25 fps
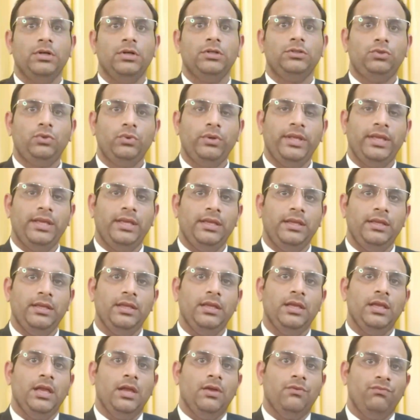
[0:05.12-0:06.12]
Today,
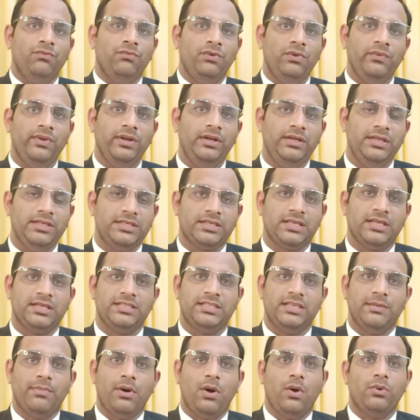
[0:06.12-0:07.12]
we will discuss
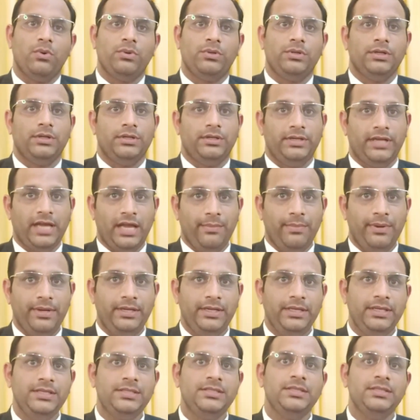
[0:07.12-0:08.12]
about diabetes,